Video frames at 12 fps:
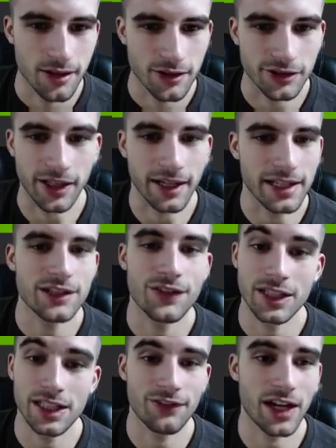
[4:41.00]
So yeah, he's
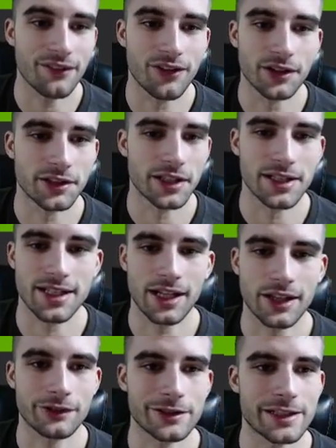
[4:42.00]
5,500. He's
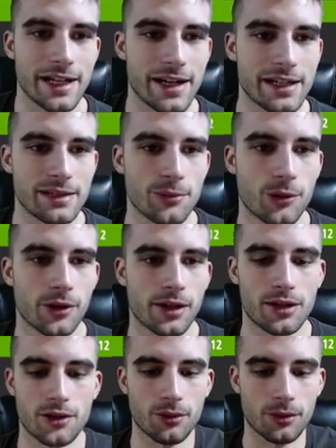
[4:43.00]
not 3K anymore. I
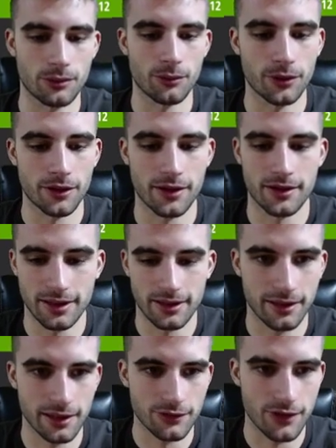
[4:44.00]
don't know what Wood is. I
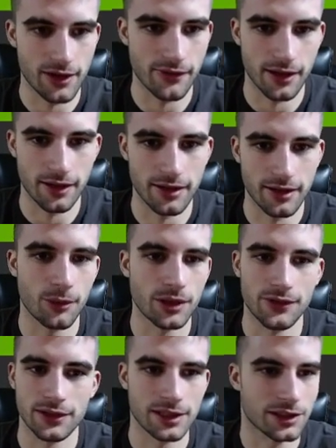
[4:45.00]
think he's 5K. Yeah,
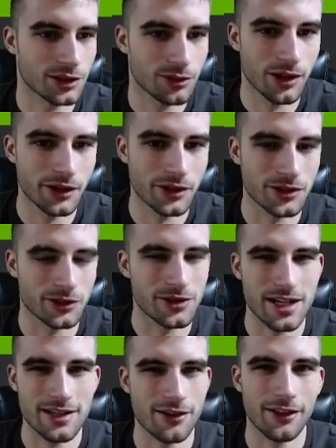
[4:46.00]
Wood's 5,200. So these
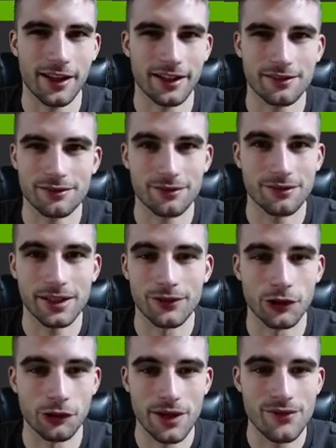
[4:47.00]
guys aren't like
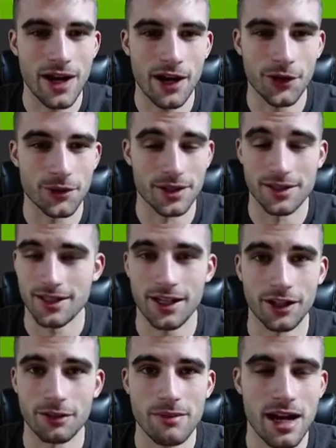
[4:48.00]
even great values, and it's not
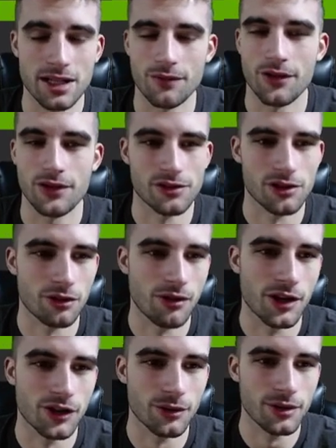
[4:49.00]
a good matchup versus
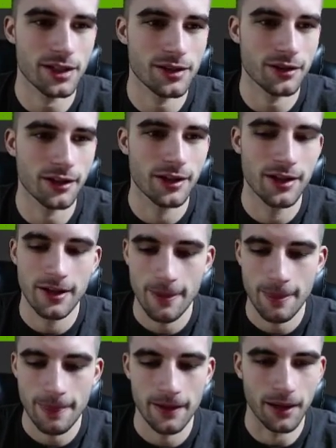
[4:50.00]
Toronto either.
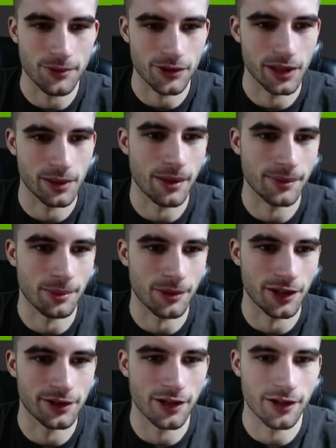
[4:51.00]
I'm sure they bumped up
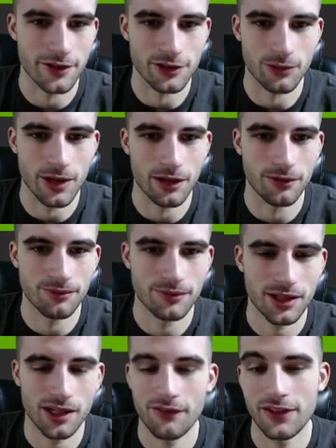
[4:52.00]
Kennard as well.
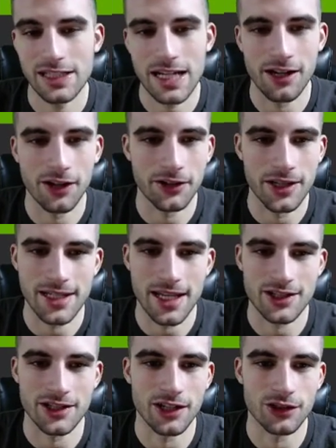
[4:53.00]
Kennard 5,800. That's
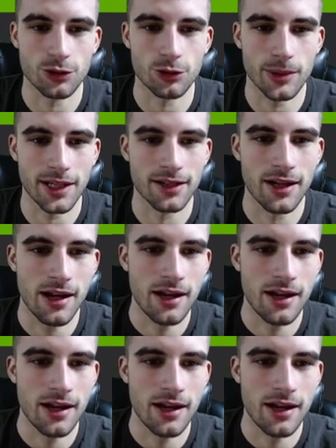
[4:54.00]
actually not too bad.